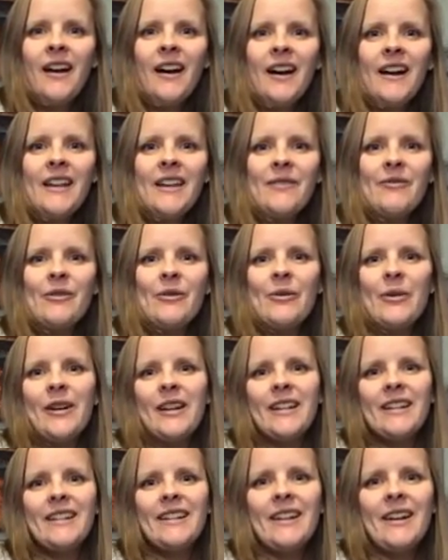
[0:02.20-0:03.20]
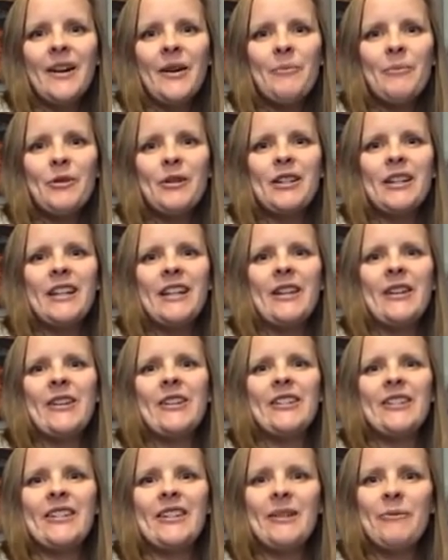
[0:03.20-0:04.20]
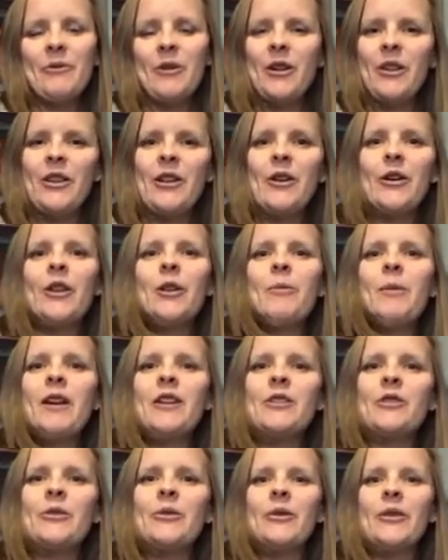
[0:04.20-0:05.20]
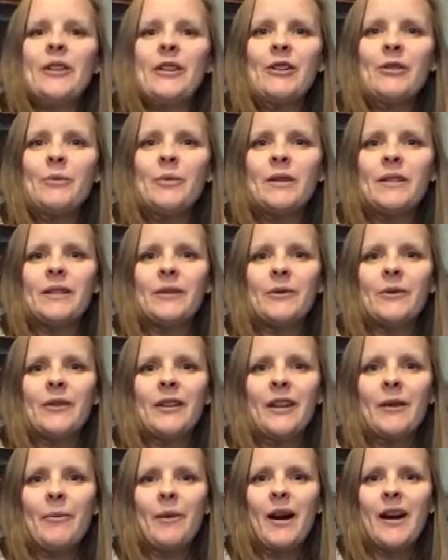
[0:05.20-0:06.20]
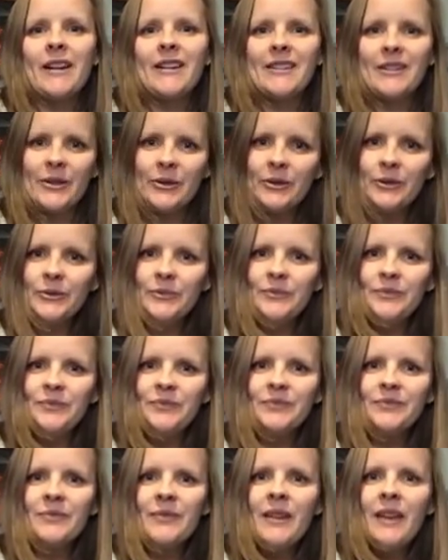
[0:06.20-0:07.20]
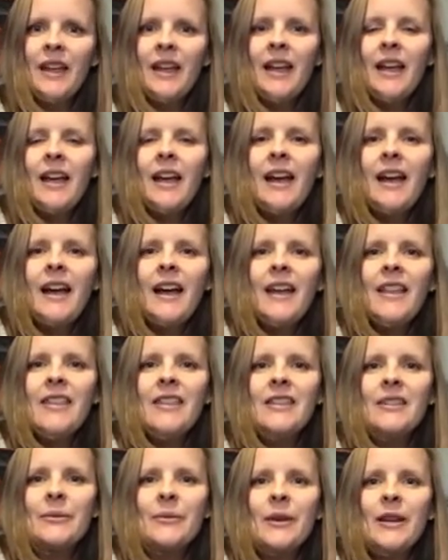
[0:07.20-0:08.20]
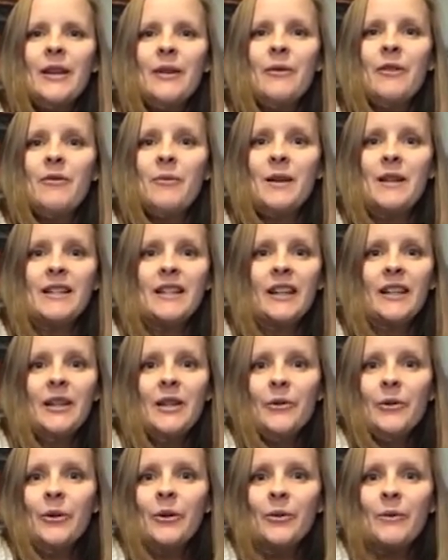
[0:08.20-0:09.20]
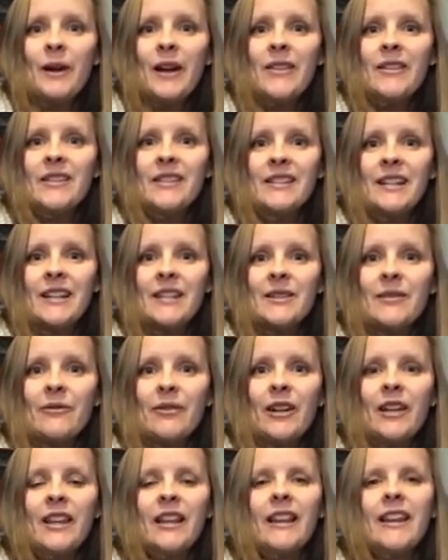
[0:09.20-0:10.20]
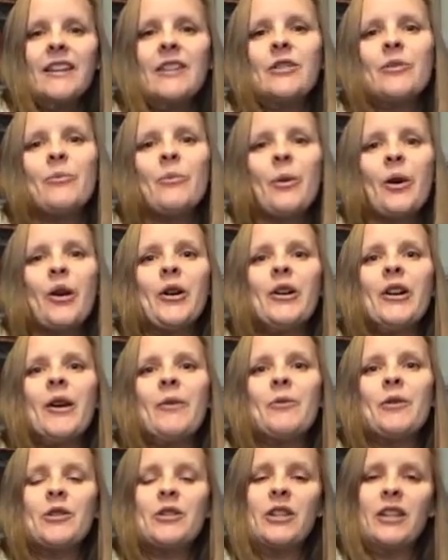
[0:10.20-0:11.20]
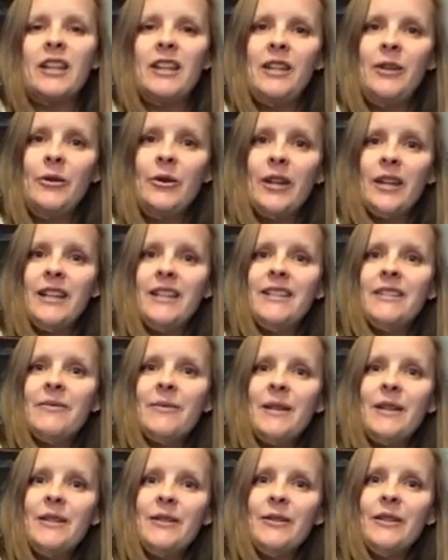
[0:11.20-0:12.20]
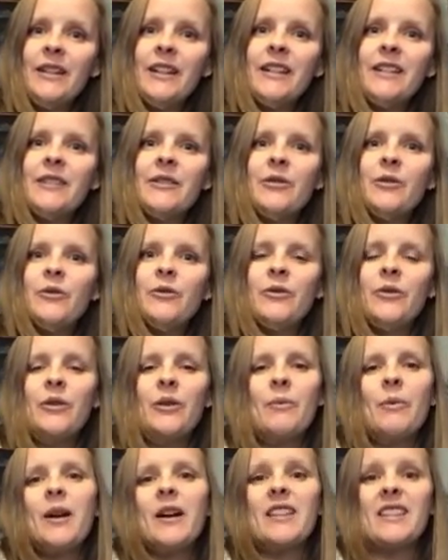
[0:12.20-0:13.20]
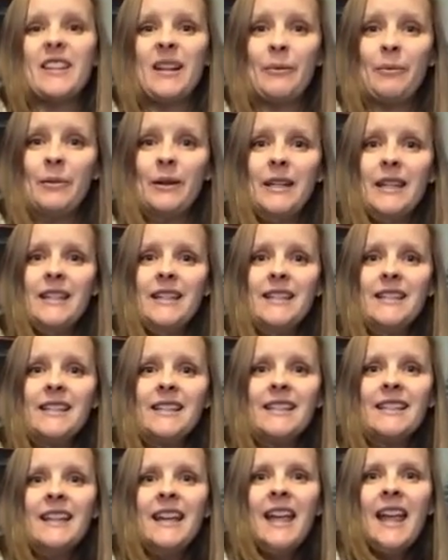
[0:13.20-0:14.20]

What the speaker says: Hi everyone, I'm Brittany Curtin. I'm one of the occupational therapists at Warringah Park School. This week we've been telling you all about the States of Regulation program which your kids have been doing at school for the past couple of years,